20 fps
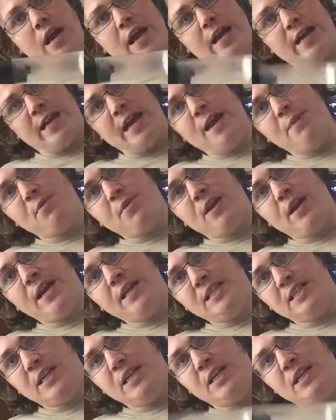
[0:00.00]
It came with an
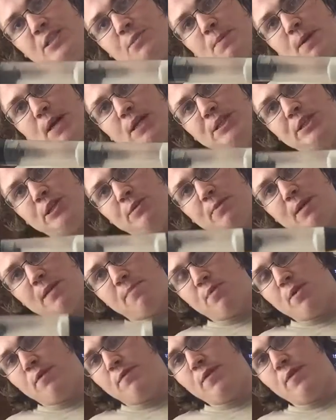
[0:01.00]
18-inch parachute, but
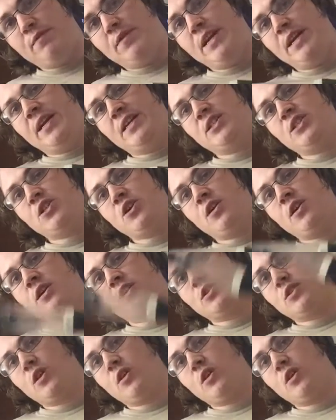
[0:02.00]
I put a 15-inch on it,